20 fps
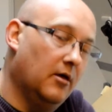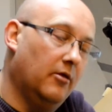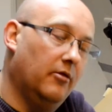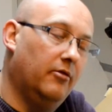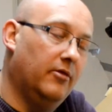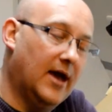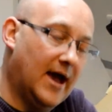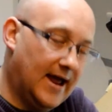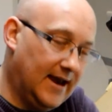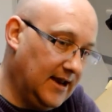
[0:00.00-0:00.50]

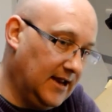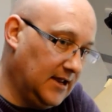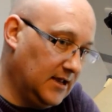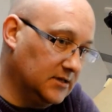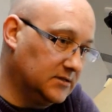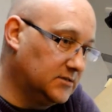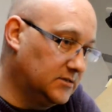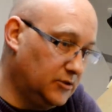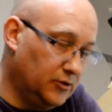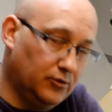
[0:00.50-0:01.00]
Then it
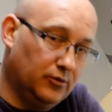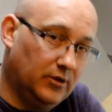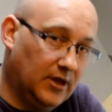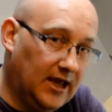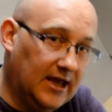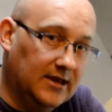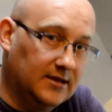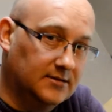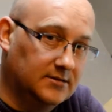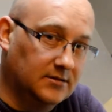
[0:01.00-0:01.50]
is too
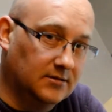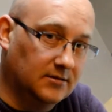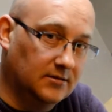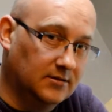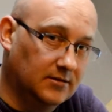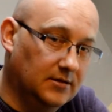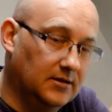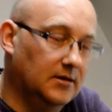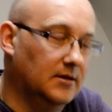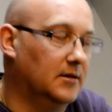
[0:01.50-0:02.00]
late.
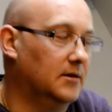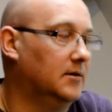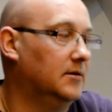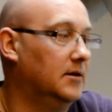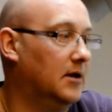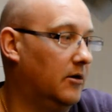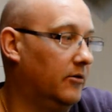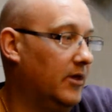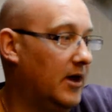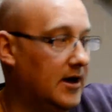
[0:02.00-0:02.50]

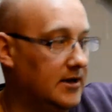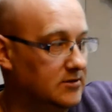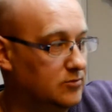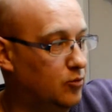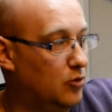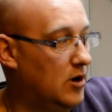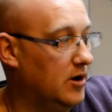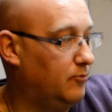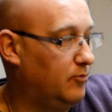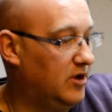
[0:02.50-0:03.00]
Now that is
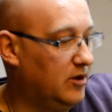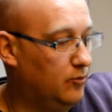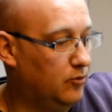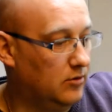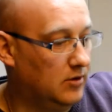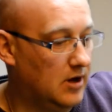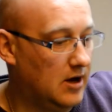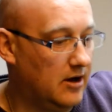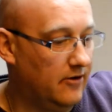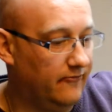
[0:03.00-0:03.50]
why people
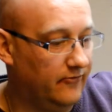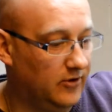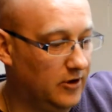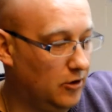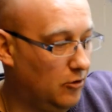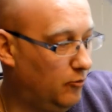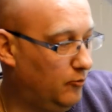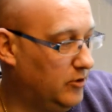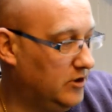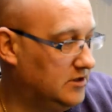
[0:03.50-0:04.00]
have
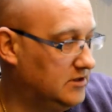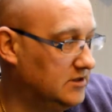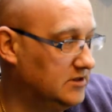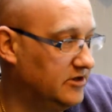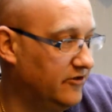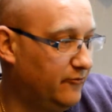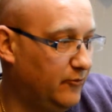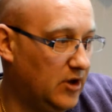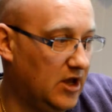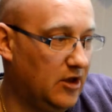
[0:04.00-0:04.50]
little pieces
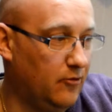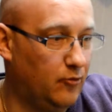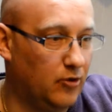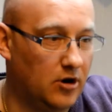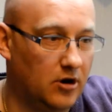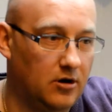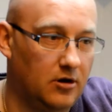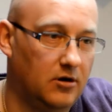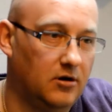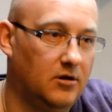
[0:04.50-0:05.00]
of
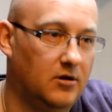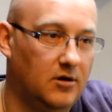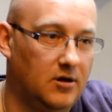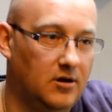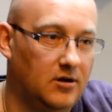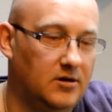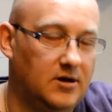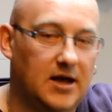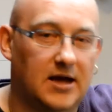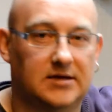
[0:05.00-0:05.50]
paper
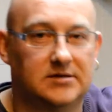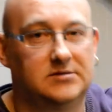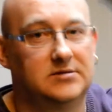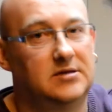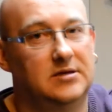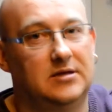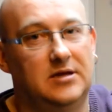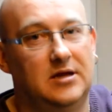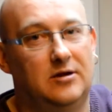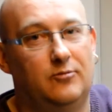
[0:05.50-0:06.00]
next to
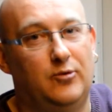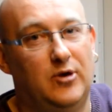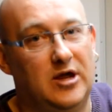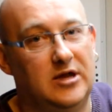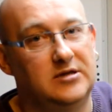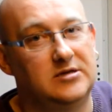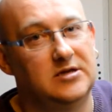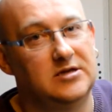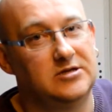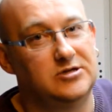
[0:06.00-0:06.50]
their
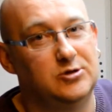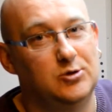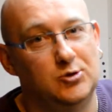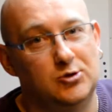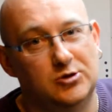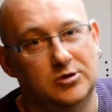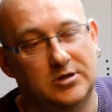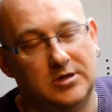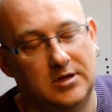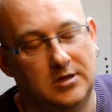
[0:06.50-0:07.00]
paintings
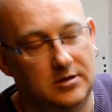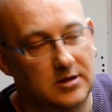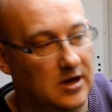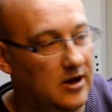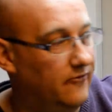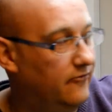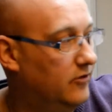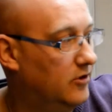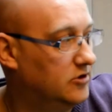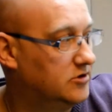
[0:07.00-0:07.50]
usually. They
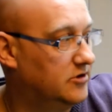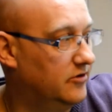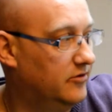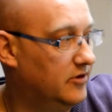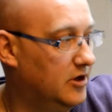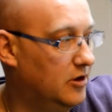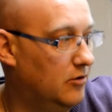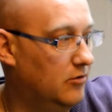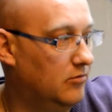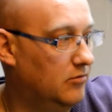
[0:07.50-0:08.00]
have lots of
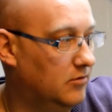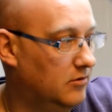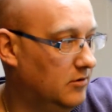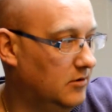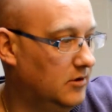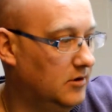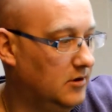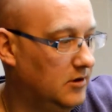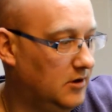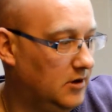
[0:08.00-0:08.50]
little,
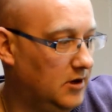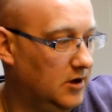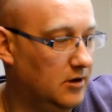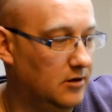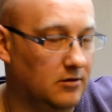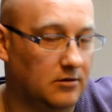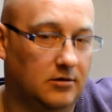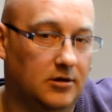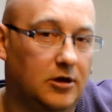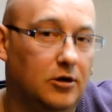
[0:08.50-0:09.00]

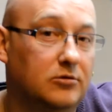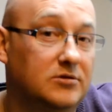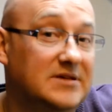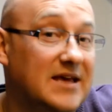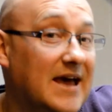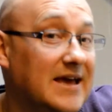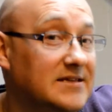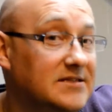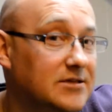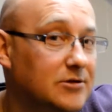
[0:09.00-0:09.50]
little
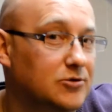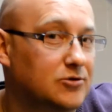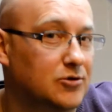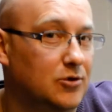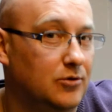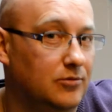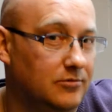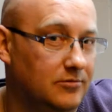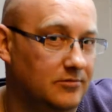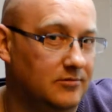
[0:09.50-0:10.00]
testers
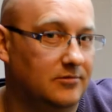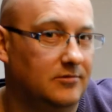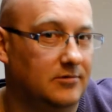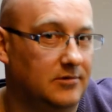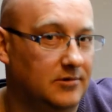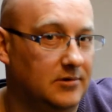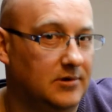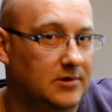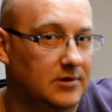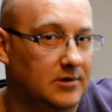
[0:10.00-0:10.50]
on.
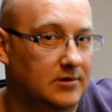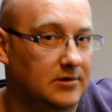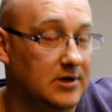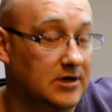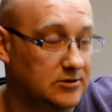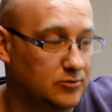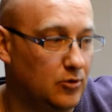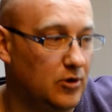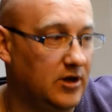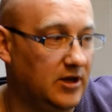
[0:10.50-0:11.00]

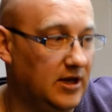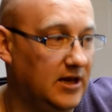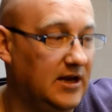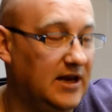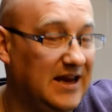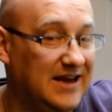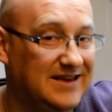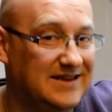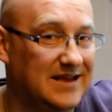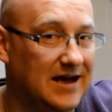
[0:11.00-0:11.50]
That's why they
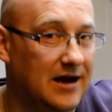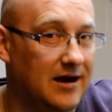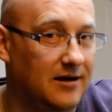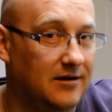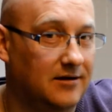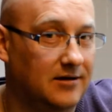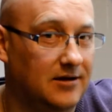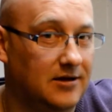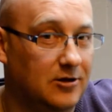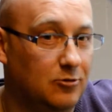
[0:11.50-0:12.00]
need that.
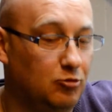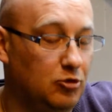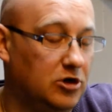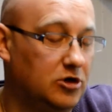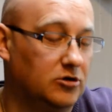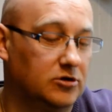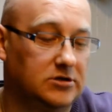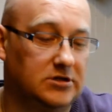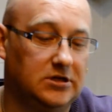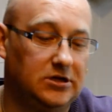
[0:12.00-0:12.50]

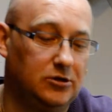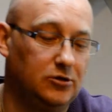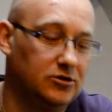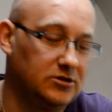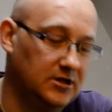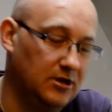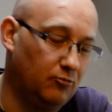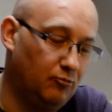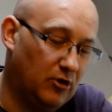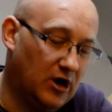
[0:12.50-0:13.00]
Because they're using
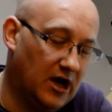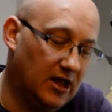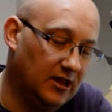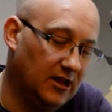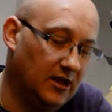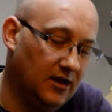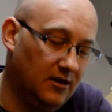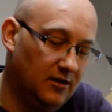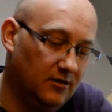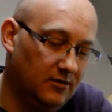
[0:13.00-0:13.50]
a
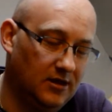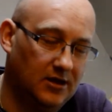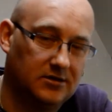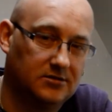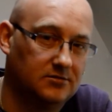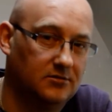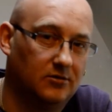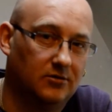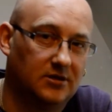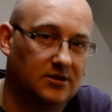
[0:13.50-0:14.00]
palette that is
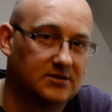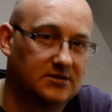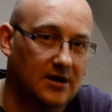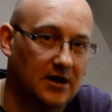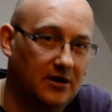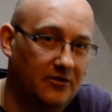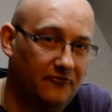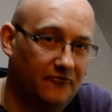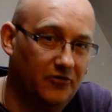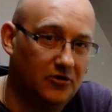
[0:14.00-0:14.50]
not
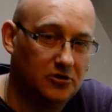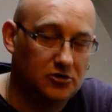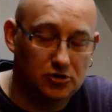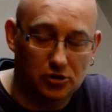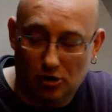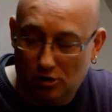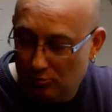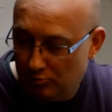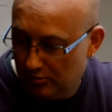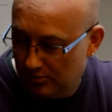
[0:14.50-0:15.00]
designed for the
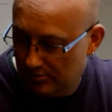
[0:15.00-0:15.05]
job.